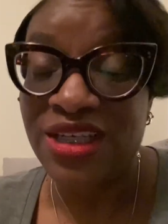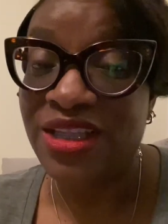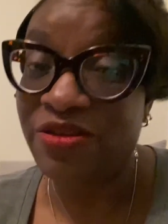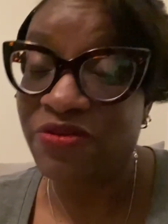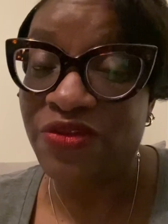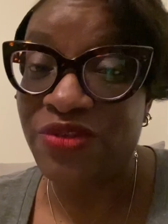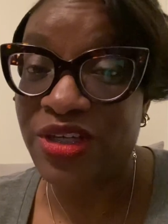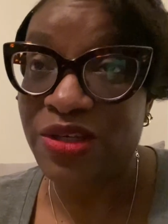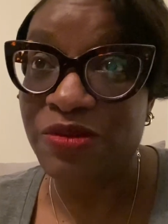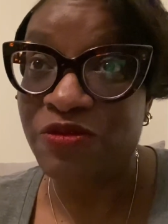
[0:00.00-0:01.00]
the,
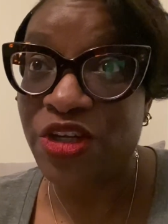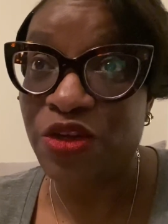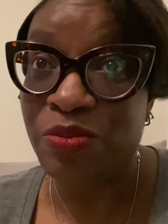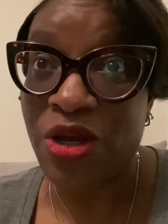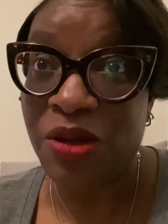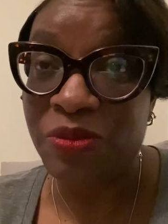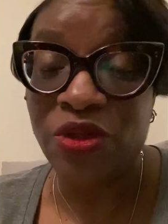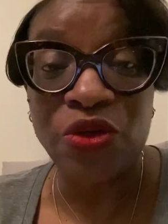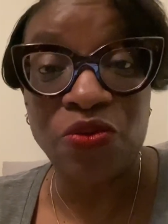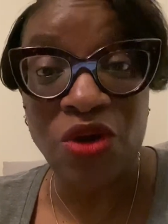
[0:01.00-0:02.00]
the very
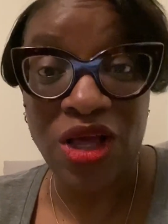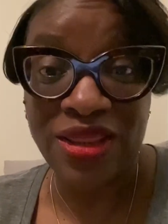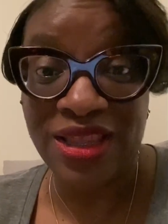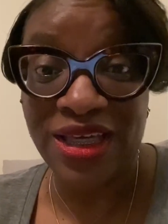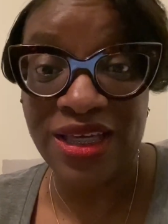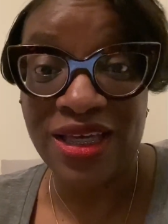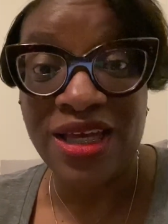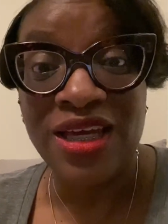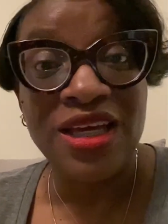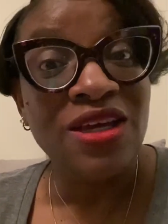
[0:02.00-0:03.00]
popular Rothy's
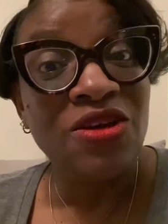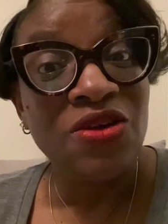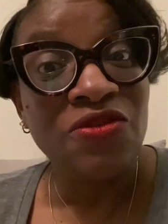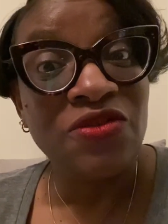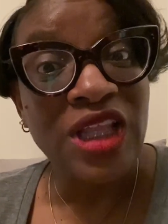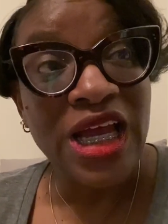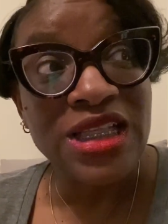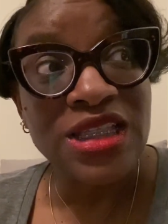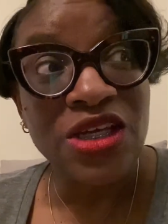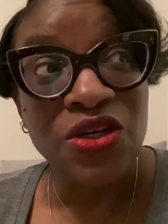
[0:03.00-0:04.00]

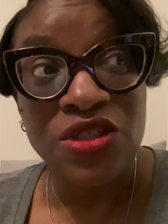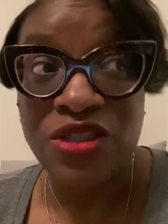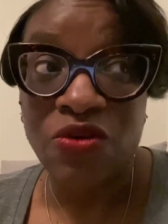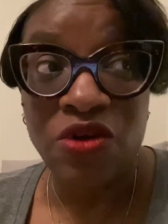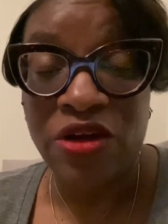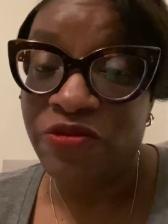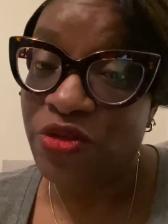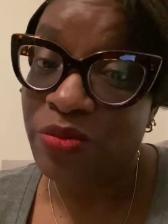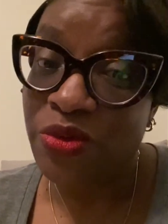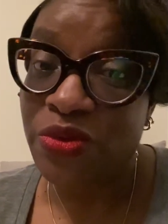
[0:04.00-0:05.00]
flats that are so
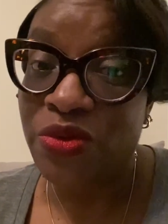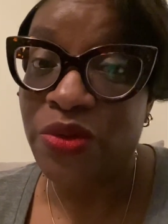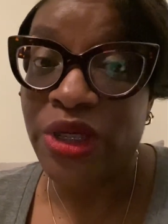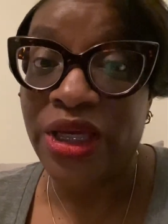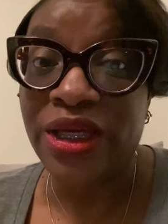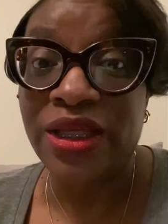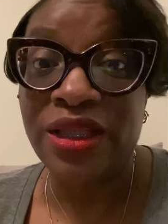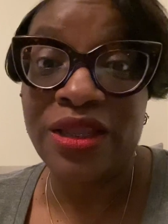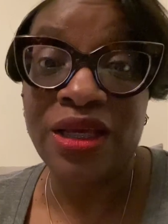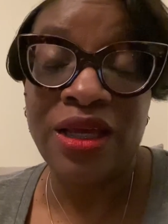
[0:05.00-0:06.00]
comfortable,
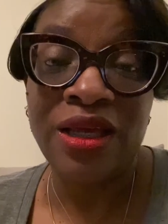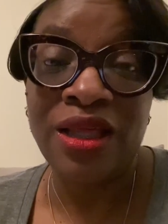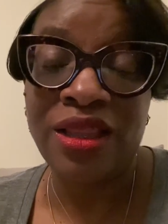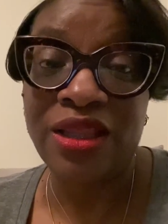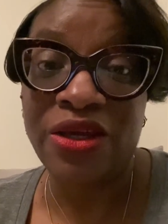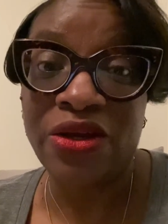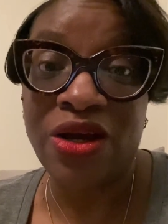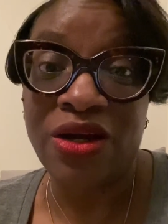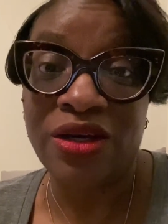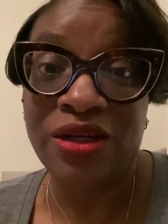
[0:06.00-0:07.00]
and they
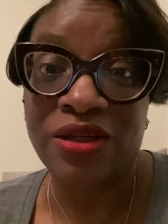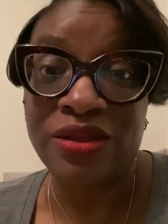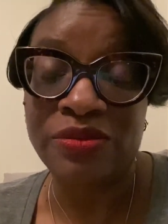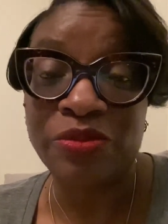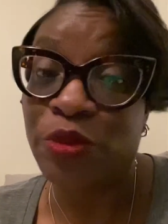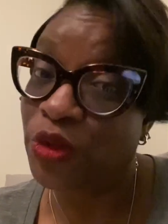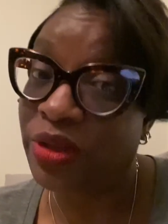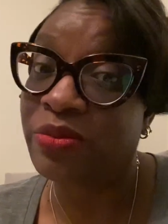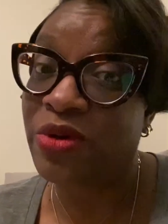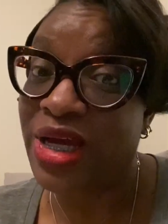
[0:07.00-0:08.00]
are pretty
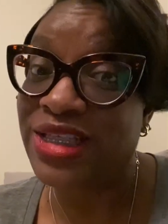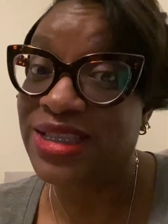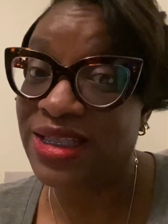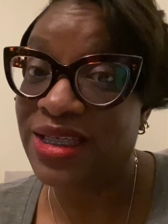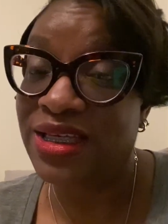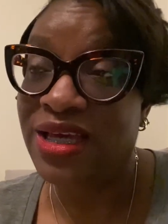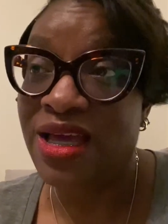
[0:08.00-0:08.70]
pricey.